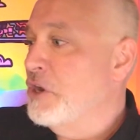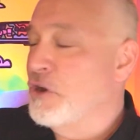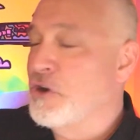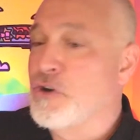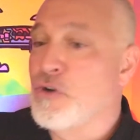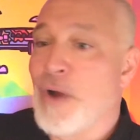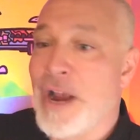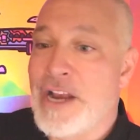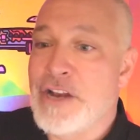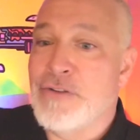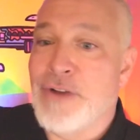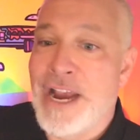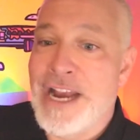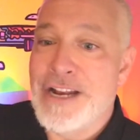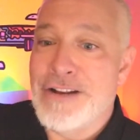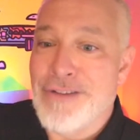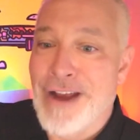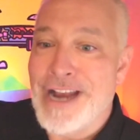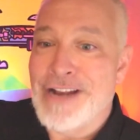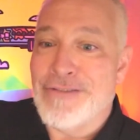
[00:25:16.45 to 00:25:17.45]
their great
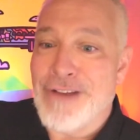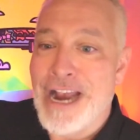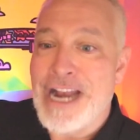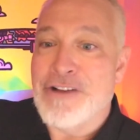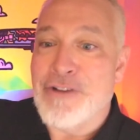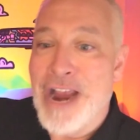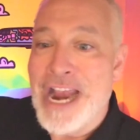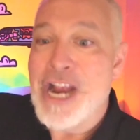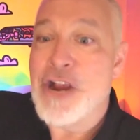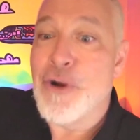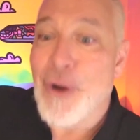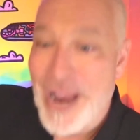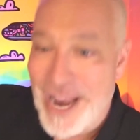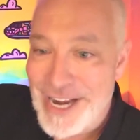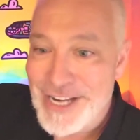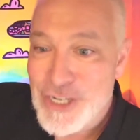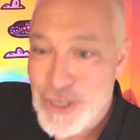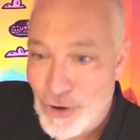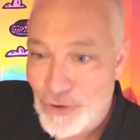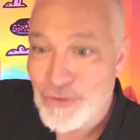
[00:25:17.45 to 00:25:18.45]
great great great great
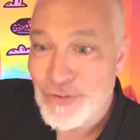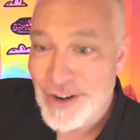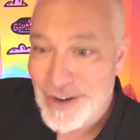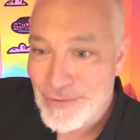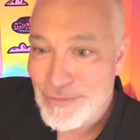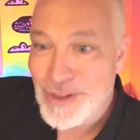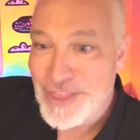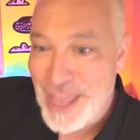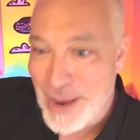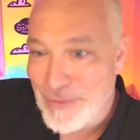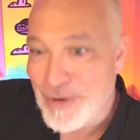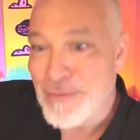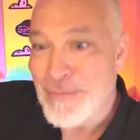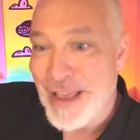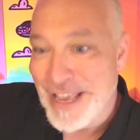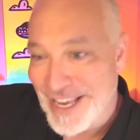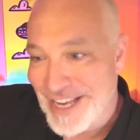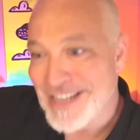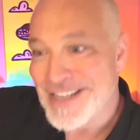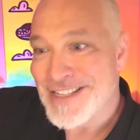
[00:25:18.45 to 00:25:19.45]
grandchildren when they were
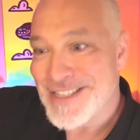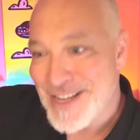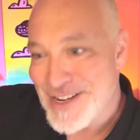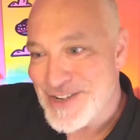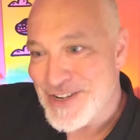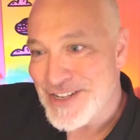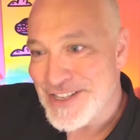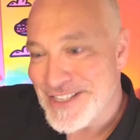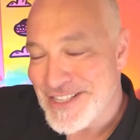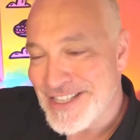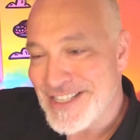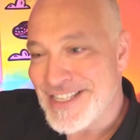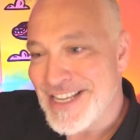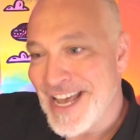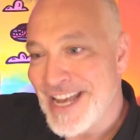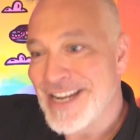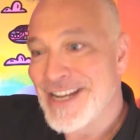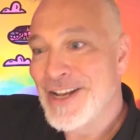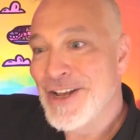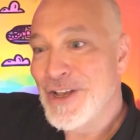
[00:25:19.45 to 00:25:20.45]
making decisions and
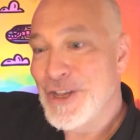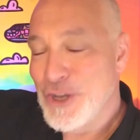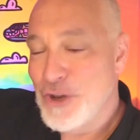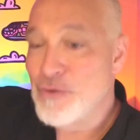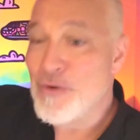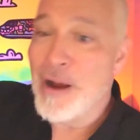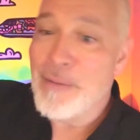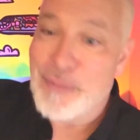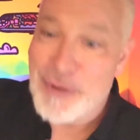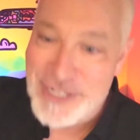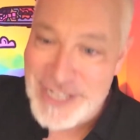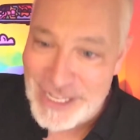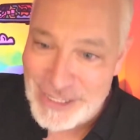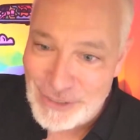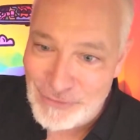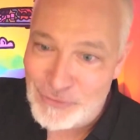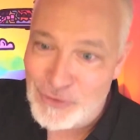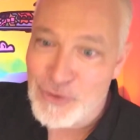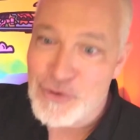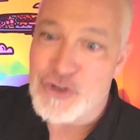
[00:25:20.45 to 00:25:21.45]
said you
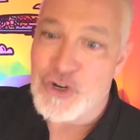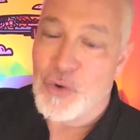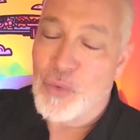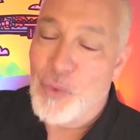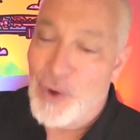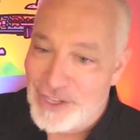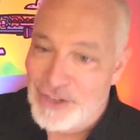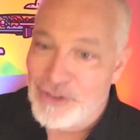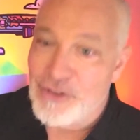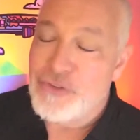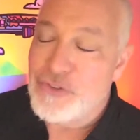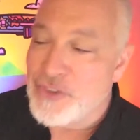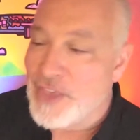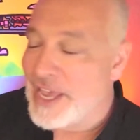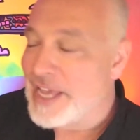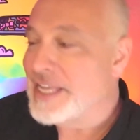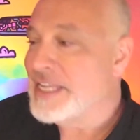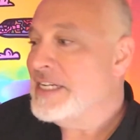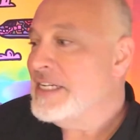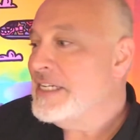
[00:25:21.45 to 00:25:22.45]
represent the future what do you
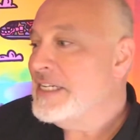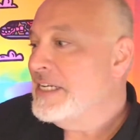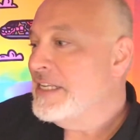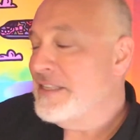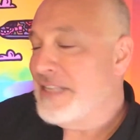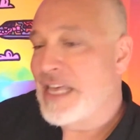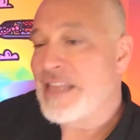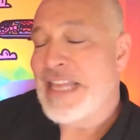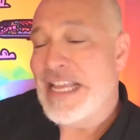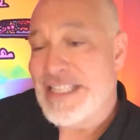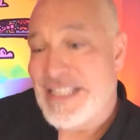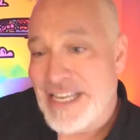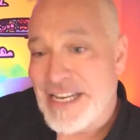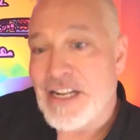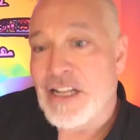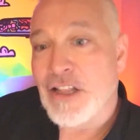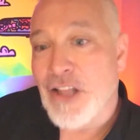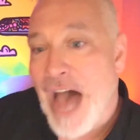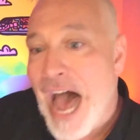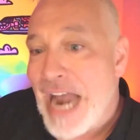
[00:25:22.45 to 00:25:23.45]
think Th they
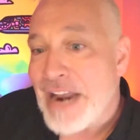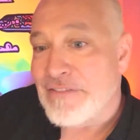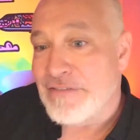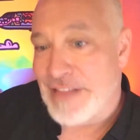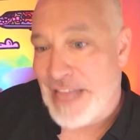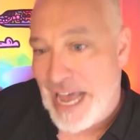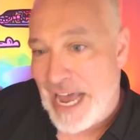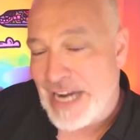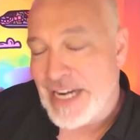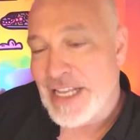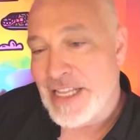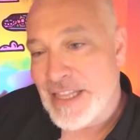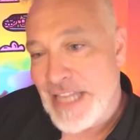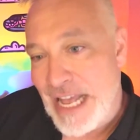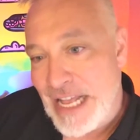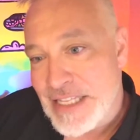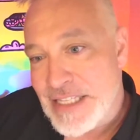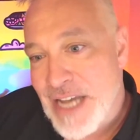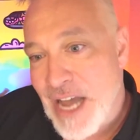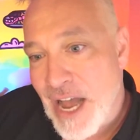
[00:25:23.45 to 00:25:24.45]
did a lot of that
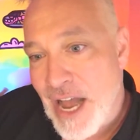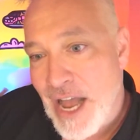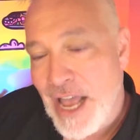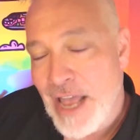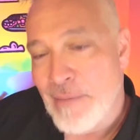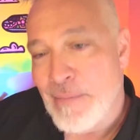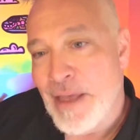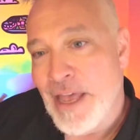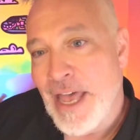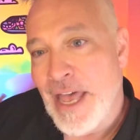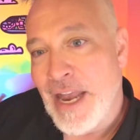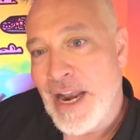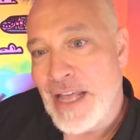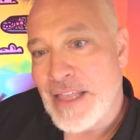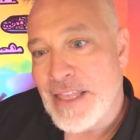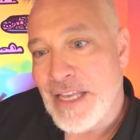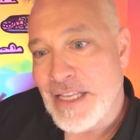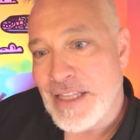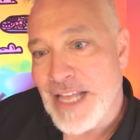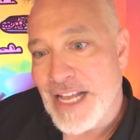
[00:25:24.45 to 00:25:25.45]
in that time and
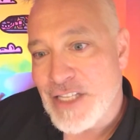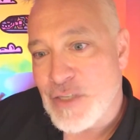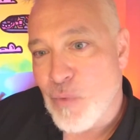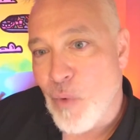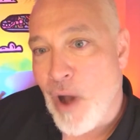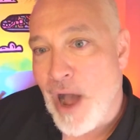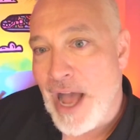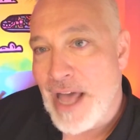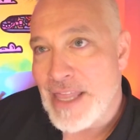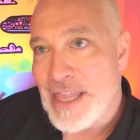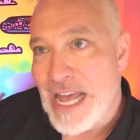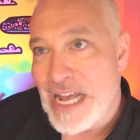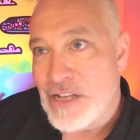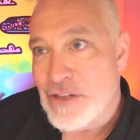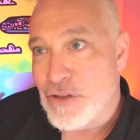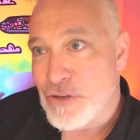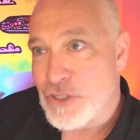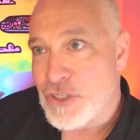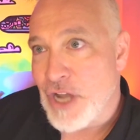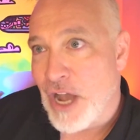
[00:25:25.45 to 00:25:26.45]
i think that's why
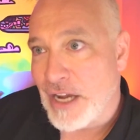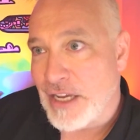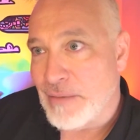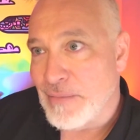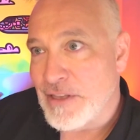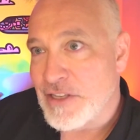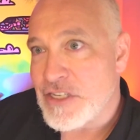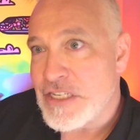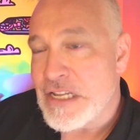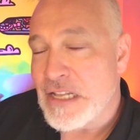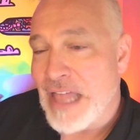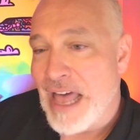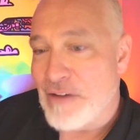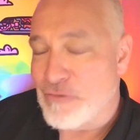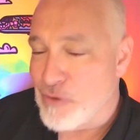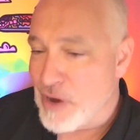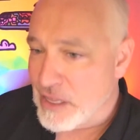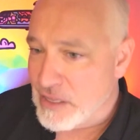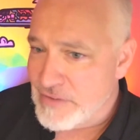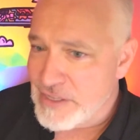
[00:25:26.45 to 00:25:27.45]
that those documents still
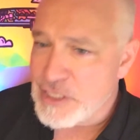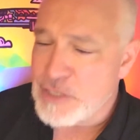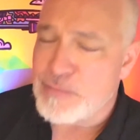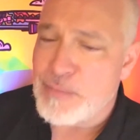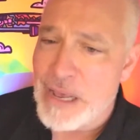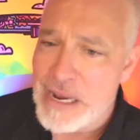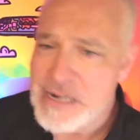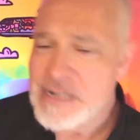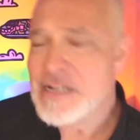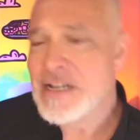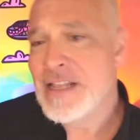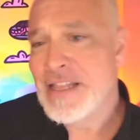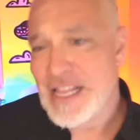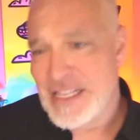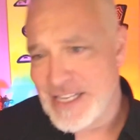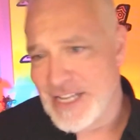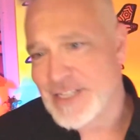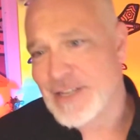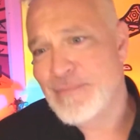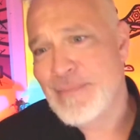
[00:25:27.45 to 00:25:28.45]
have relevance but
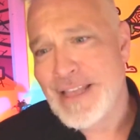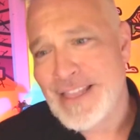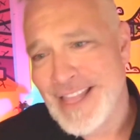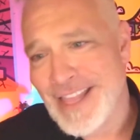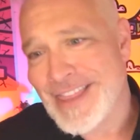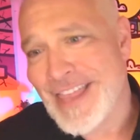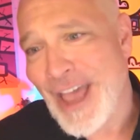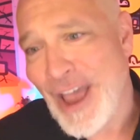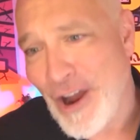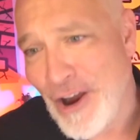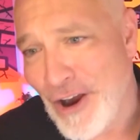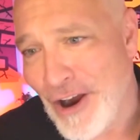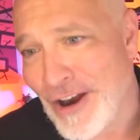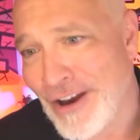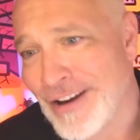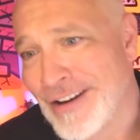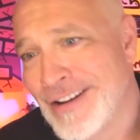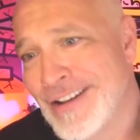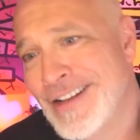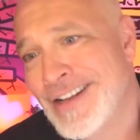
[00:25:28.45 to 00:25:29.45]
that doesn't mean that they
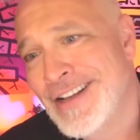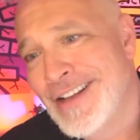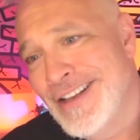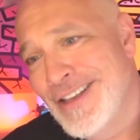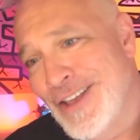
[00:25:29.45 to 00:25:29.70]
are